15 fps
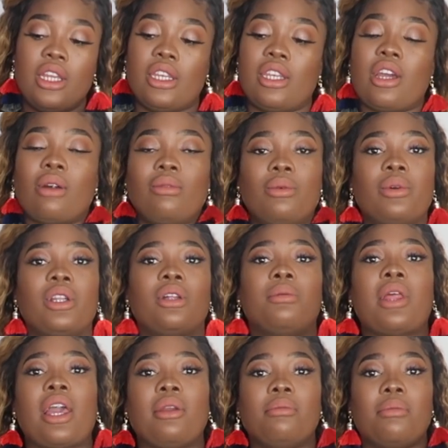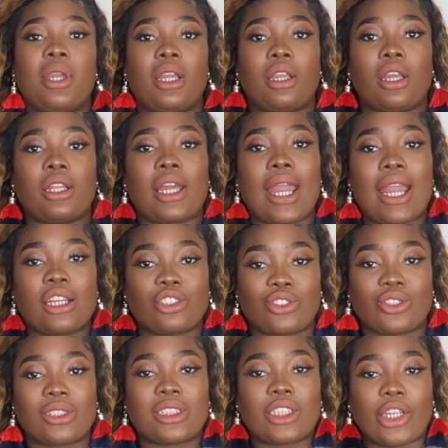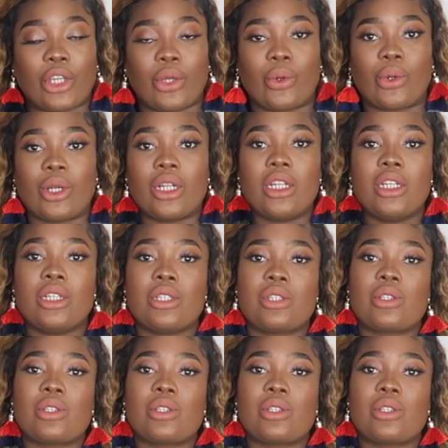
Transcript: Now we want to like make it extra secure,